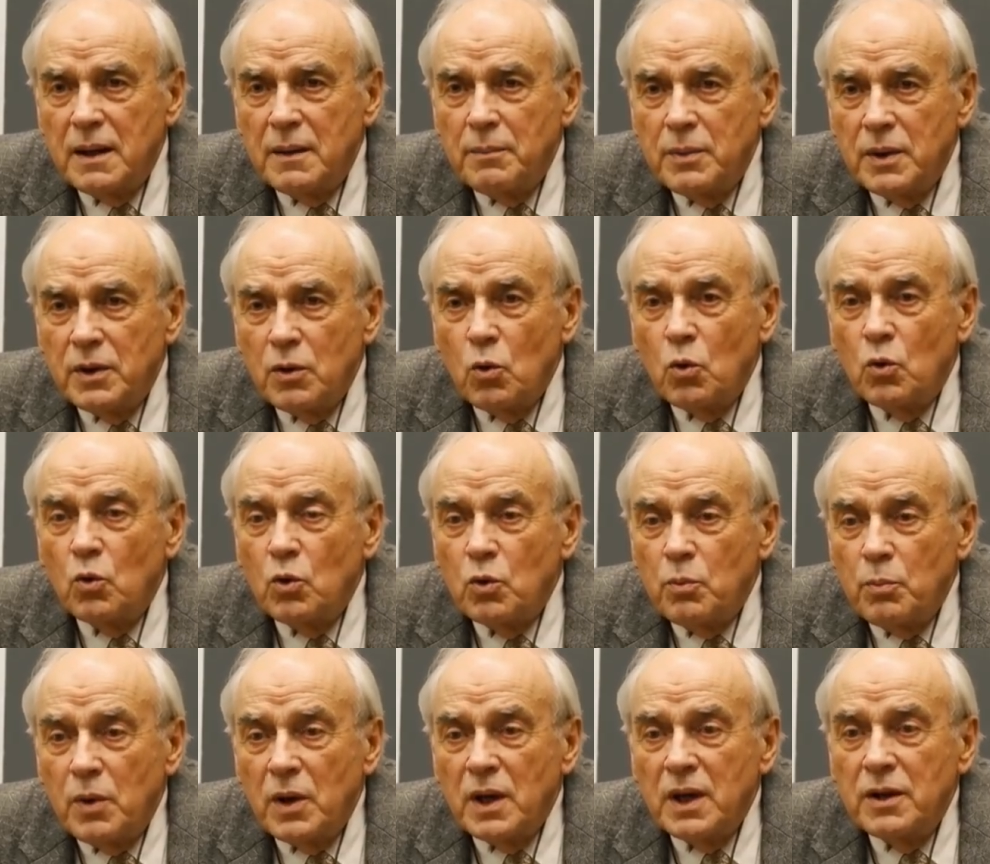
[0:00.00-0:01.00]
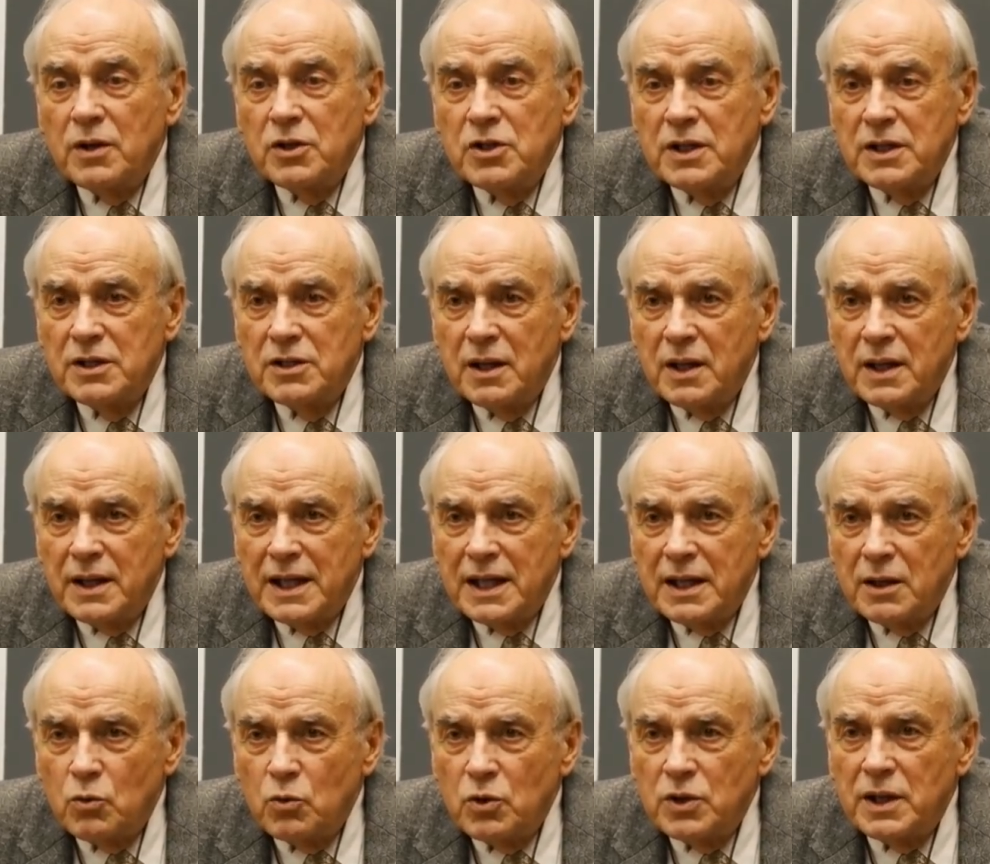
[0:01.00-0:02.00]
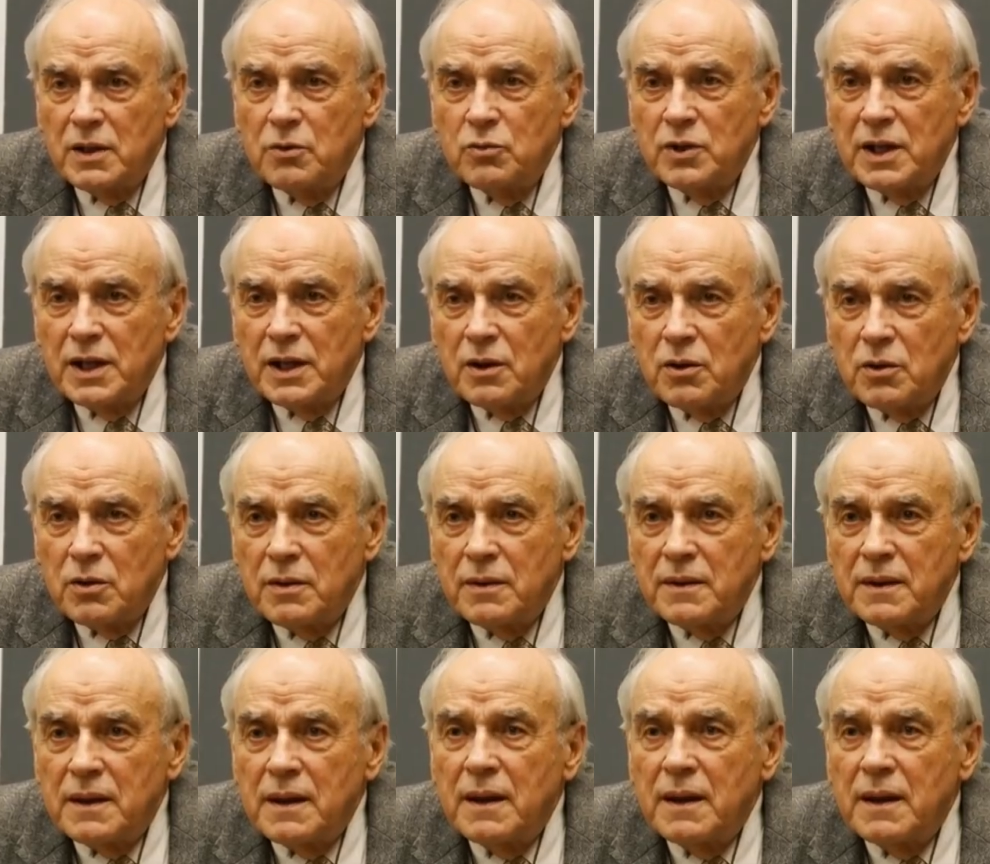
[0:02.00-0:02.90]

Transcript: but all branches are equally real.